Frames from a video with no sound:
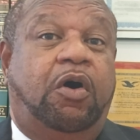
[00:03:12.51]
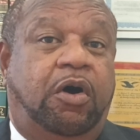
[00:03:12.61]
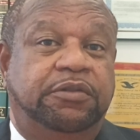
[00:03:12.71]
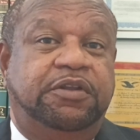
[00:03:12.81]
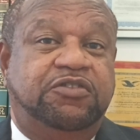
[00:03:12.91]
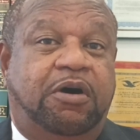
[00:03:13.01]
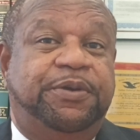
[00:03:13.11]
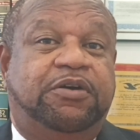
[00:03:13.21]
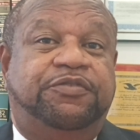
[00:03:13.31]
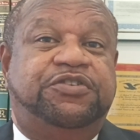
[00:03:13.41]
on the
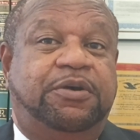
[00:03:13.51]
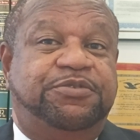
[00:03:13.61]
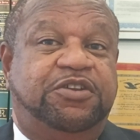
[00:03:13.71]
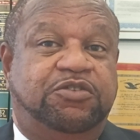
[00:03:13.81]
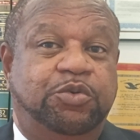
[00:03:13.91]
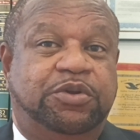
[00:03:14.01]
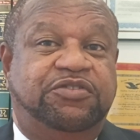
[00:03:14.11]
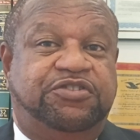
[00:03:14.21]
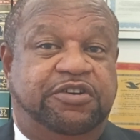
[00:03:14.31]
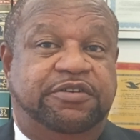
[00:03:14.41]
topic of substituted
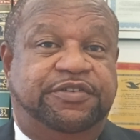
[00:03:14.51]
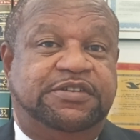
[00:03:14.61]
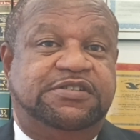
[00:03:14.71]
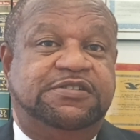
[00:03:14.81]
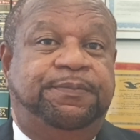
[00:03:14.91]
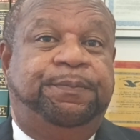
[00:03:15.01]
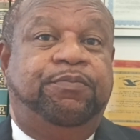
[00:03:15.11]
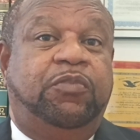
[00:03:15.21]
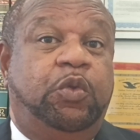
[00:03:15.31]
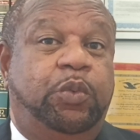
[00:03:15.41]
service,
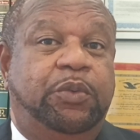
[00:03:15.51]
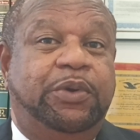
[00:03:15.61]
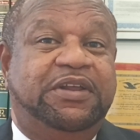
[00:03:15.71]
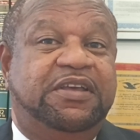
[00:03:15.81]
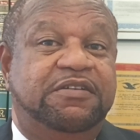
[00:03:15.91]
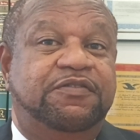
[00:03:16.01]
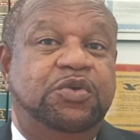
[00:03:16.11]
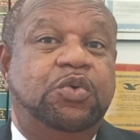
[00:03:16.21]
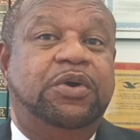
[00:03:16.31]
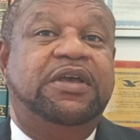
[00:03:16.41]
we will give
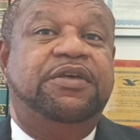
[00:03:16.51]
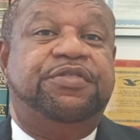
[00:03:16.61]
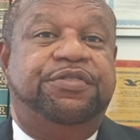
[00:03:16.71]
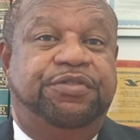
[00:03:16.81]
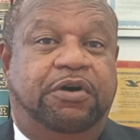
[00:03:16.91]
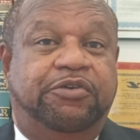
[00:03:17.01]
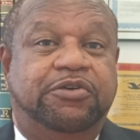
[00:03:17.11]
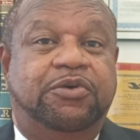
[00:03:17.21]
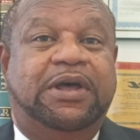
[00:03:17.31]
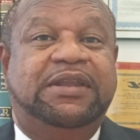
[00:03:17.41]
you a
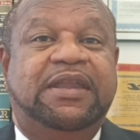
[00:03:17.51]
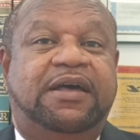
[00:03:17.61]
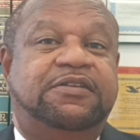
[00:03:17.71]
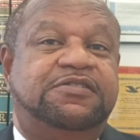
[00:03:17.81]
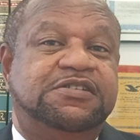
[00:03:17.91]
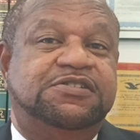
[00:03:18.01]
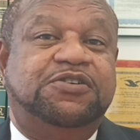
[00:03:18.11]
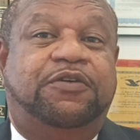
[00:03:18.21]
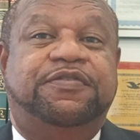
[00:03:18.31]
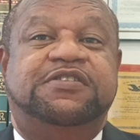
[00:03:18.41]
thorough analysis
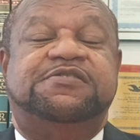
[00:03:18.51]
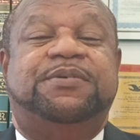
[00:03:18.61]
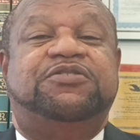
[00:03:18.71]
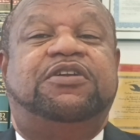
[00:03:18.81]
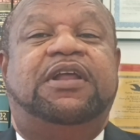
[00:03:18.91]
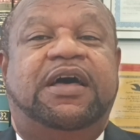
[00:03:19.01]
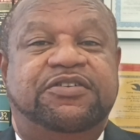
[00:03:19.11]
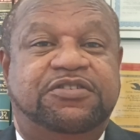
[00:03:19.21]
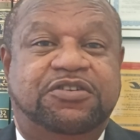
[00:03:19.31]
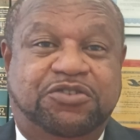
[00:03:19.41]
of the
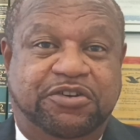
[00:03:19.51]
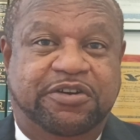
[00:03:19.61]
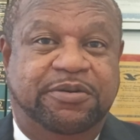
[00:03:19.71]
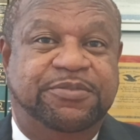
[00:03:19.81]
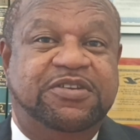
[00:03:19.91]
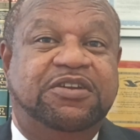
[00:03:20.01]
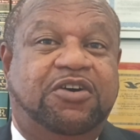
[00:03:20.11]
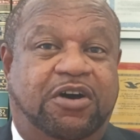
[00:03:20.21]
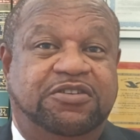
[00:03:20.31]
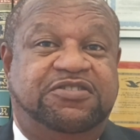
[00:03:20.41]
specialized terms and
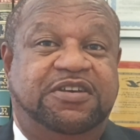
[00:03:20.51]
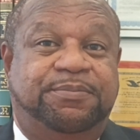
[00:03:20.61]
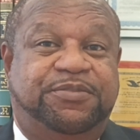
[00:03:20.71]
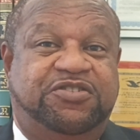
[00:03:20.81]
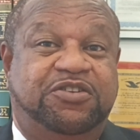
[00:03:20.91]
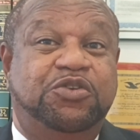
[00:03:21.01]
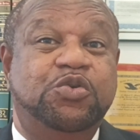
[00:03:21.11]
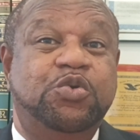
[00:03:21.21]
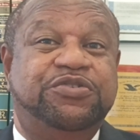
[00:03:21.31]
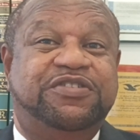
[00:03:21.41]
concepts
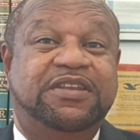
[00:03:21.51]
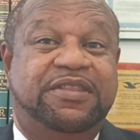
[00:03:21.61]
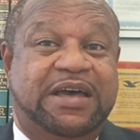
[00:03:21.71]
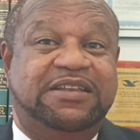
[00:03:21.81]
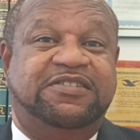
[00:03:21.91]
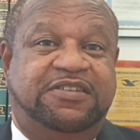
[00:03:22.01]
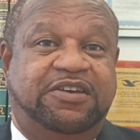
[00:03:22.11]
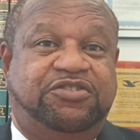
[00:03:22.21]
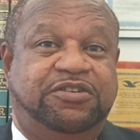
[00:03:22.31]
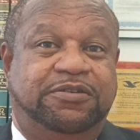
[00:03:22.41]
used in that
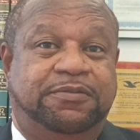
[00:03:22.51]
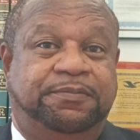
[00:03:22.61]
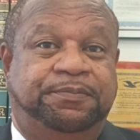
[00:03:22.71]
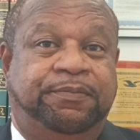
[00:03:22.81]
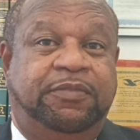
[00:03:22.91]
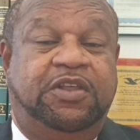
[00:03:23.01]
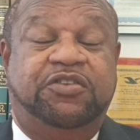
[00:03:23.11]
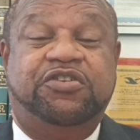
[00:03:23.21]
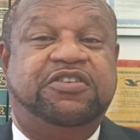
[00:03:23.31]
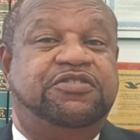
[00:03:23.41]
section,
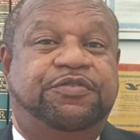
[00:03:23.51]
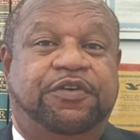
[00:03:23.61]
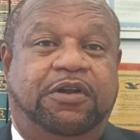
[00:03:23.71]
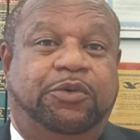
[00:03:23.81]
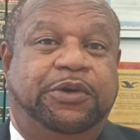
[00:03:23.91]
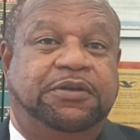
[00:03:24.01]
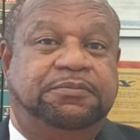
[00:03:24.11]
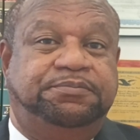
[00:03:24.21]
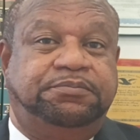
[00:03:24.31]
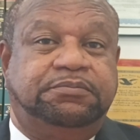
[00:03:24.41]
such as the following.
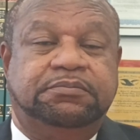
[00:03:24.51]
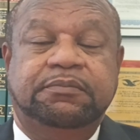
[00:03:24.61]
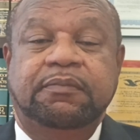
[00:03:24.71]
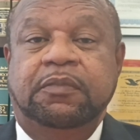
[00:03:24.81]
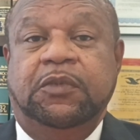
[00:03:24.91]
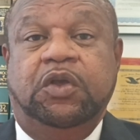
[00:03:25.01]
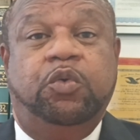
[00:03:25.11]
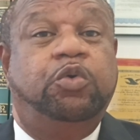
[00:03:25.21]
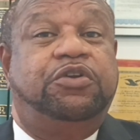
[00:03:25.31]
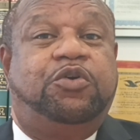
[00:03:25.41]

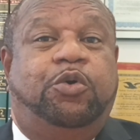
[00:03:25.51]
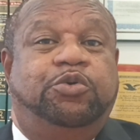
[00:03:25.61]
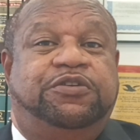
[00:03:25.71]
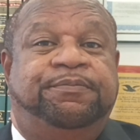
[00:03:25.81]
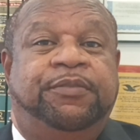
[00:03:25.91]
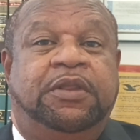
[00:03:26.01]
Quote unquote,